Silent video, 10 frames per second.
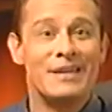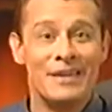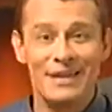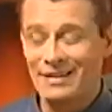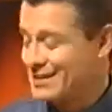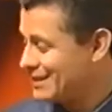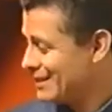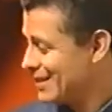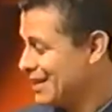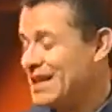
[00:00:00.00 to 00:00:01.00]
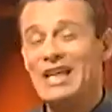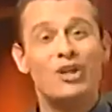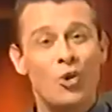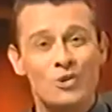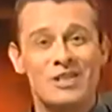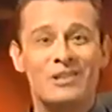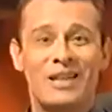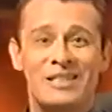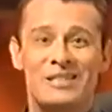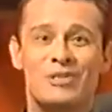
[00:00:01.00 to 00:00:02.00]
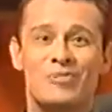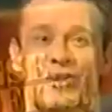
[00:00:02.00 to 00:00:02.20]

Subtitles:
Then, in Wholesale License to